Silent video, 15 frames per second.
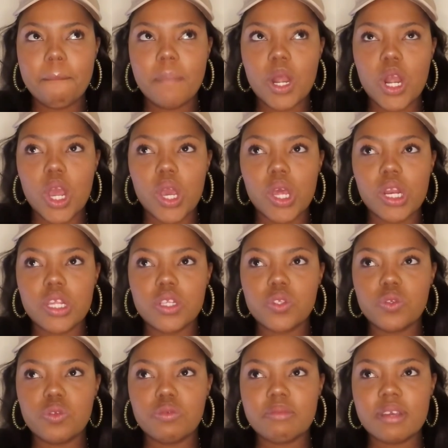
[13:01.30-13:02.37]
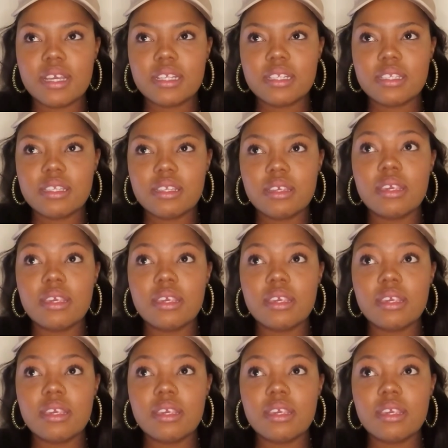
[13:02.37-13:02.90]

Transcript: No, not 2 months.